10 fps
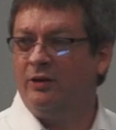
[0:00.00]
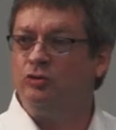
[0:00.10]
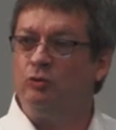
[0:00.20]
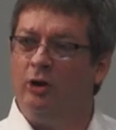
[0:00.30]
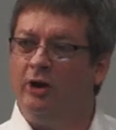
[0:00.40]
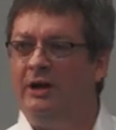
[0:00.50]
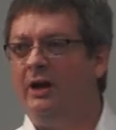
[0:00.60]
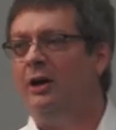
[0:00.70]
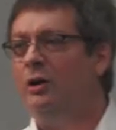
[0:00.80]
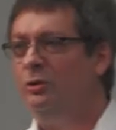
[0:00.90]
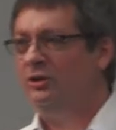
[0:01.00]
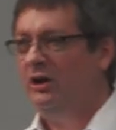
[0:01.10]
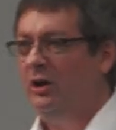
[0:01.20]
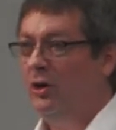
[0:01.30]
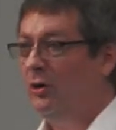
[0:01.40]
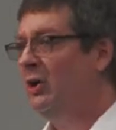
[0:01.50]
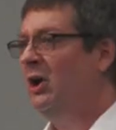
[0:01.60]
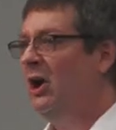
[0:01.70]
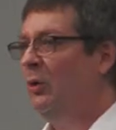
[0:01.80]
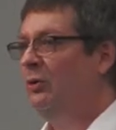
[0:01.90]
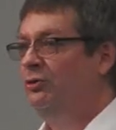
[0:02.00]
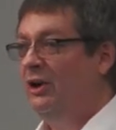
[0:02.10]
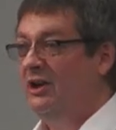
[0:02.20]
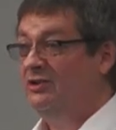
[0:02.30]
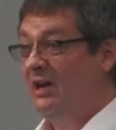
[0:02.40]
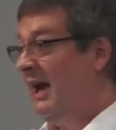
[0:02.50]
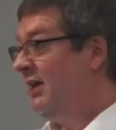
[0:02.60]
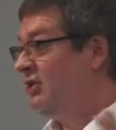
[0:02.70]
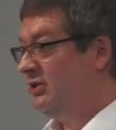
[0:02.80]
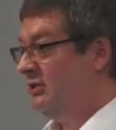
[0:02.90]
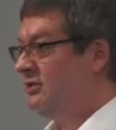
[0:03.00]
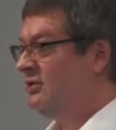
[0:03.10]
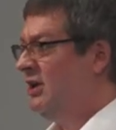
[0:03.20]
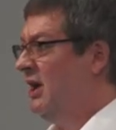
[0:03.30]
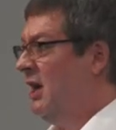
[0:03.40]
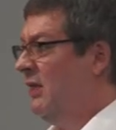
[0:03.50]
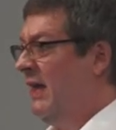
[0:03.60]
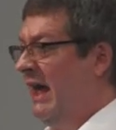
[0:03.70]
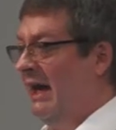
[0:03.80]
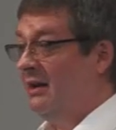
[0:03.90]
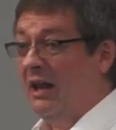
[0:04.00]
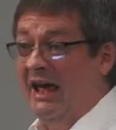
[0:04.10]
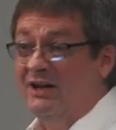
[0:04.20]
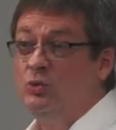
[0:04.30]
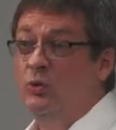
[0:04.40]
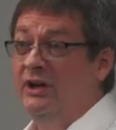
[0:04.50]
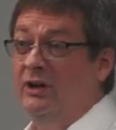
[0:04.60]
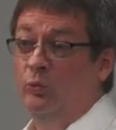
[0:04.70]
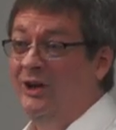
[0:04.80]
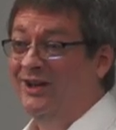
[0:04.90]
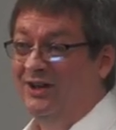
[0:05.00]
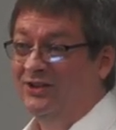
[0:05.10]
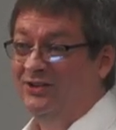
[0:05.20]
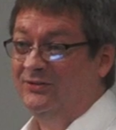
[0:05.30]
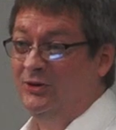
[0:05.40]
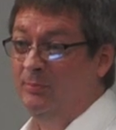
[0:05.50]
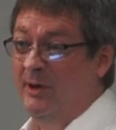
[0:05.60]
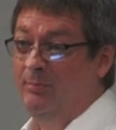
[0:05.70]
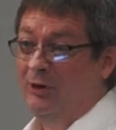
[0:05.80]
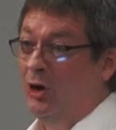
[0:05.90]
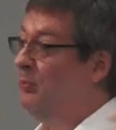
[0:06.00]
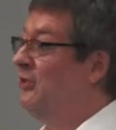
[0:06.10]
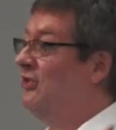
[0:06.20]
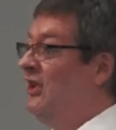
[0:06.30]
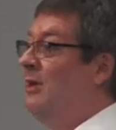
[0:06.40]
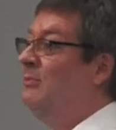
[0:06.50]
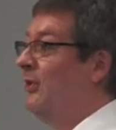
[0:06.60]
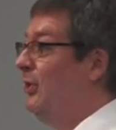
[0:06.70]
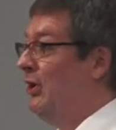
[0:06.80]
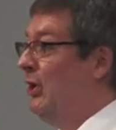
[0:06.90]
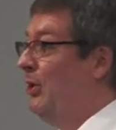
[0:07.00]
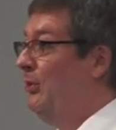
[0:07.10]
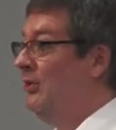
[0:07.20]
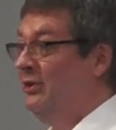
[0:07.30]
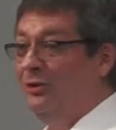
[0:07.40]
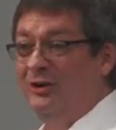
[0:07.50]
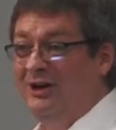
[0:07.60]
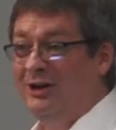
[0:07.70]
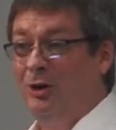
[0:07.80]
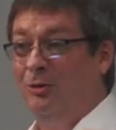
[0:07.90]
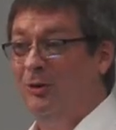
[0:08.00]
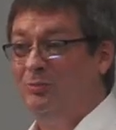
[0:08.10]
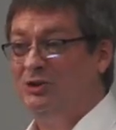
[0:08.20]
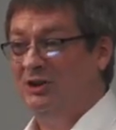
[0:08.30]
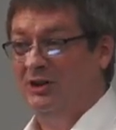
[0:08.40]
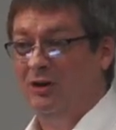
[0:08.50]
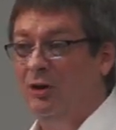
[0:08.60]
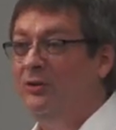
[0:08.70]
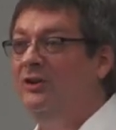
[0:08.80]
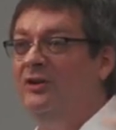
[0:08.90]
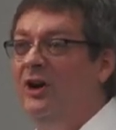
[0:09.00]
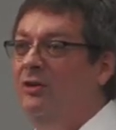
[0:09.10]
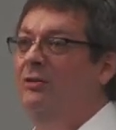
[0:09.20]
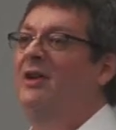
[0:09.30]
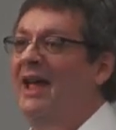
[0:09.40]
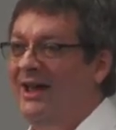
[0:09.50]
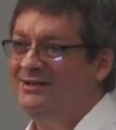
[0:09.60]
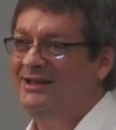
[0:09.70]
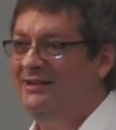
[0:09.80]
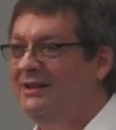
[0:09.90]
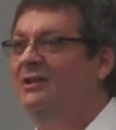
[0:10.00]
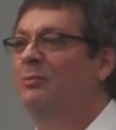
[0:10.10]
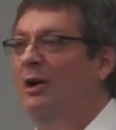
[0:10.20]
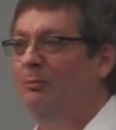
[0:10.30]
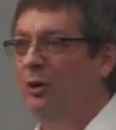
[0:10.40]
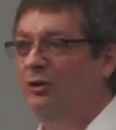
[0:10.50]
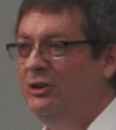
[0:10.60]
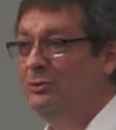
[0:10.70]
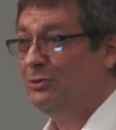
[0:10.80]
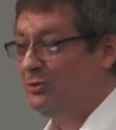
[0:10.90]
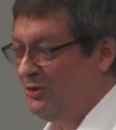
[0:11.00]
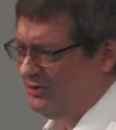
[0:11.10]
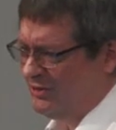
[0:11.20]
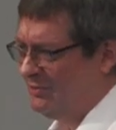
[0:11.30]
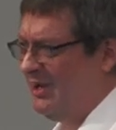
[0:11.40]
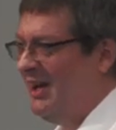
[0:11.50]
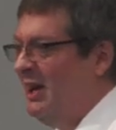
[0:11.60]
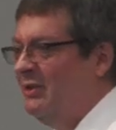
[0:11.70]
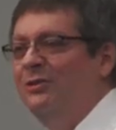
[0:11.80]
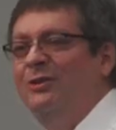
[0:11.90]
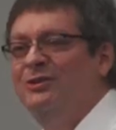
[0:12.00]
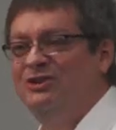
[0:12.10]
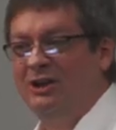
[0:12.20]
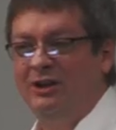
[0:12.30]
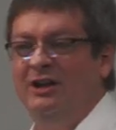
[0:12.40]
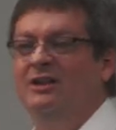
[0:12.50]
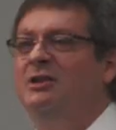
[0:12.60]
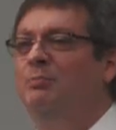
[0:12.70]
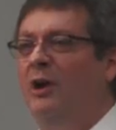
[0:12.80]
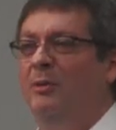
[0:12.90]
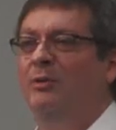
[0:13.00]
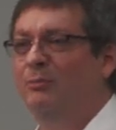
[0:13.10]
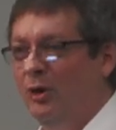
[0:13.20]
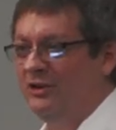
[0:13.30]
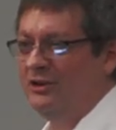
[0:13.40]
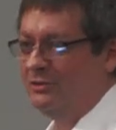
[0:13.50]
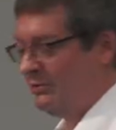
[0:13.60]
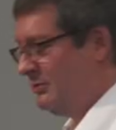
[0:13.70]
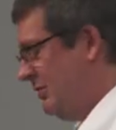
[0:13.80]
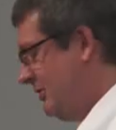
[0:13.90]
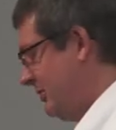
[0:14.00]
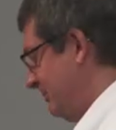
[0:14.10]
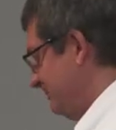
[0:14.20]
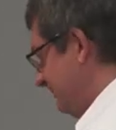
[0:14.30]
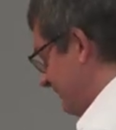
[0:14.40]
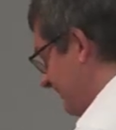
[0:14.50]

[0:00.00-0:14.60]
that's running a hotel with transactions that last one in wins. If two people open the same folio, then you're going to get corruption and all these other nasty things about multi-user systems that they're selling it as a proper multi-user system.